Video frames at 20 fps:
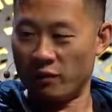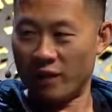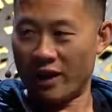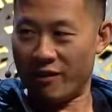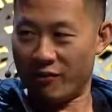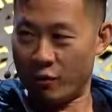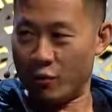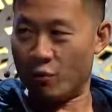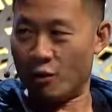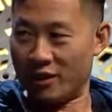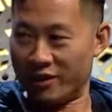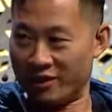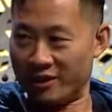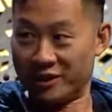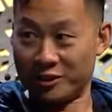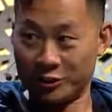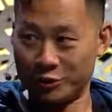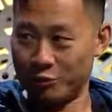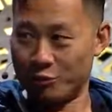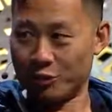everyone,
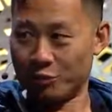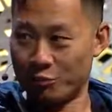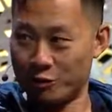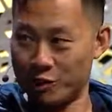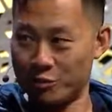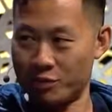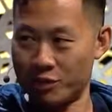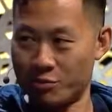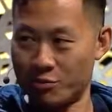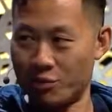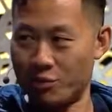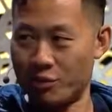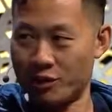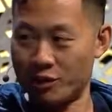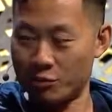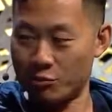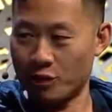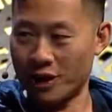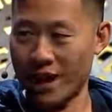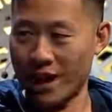including rich people,
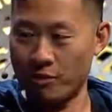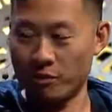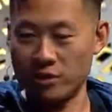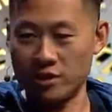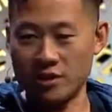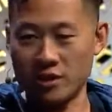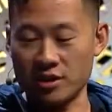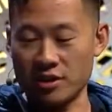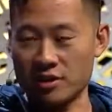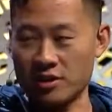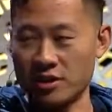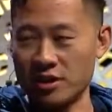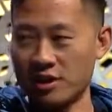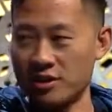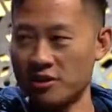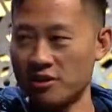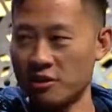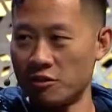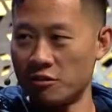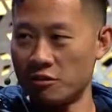because what happens is
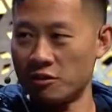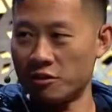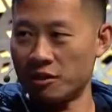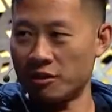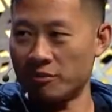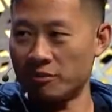there's